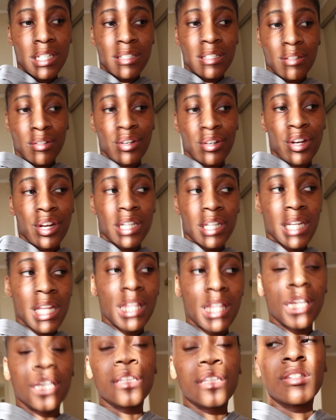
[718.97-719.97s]
still hurt. I
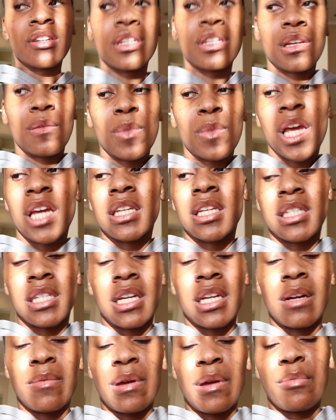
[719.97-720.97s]
think it's because I'm like
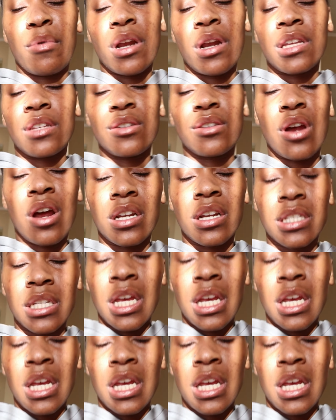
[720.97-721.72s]
sick. My body's not